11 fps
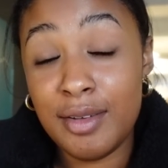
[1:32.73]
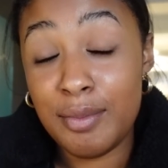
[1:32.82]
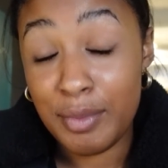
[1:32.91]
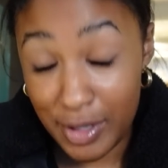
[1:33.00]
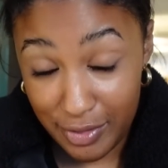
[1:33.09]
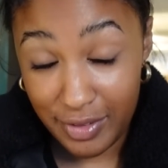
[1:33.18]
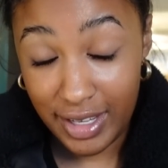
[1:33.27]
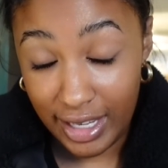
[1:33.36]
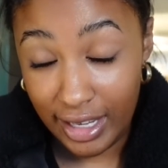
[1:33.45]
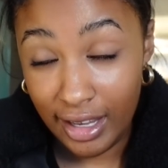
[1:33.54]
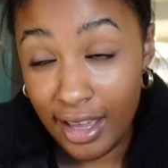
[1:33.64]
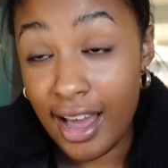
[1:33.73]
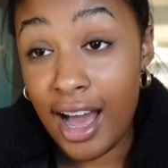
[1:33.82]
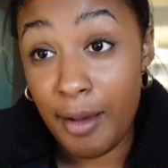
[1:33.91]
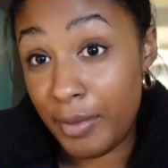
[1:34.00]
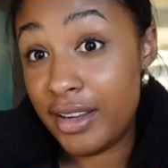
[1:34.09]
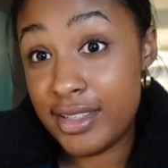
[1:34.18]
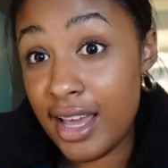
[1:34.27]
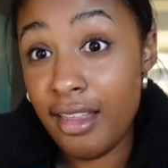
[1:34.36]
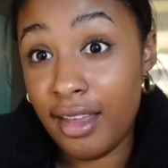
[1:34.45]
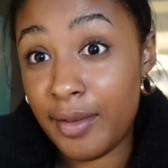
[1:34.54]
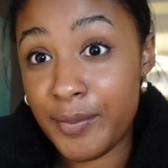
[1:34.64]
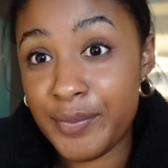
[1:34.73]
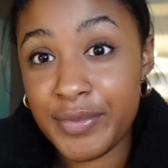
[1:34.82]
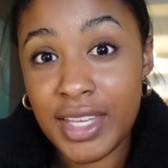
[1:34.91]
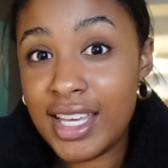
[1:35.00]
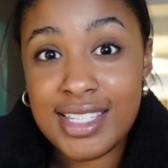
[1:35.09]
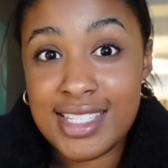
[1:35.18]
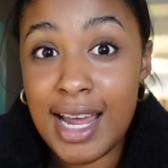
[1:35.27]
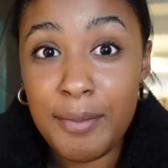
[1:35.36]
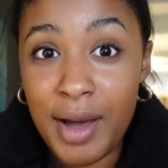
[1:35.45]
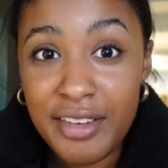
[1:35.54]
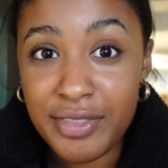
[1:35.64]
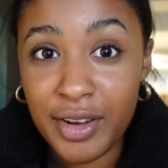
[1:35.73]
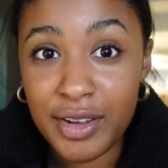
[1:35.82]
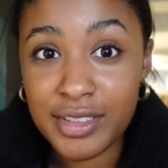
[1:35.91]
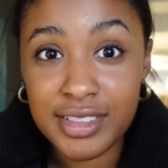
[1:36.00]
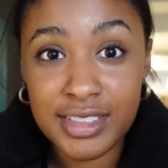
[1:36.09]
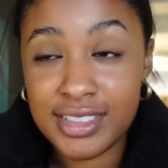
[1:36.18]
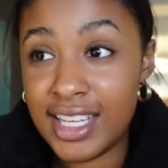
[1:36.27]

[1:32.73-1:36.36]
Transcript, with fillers: Murphy, I'm gonna tell him. It's not my fault.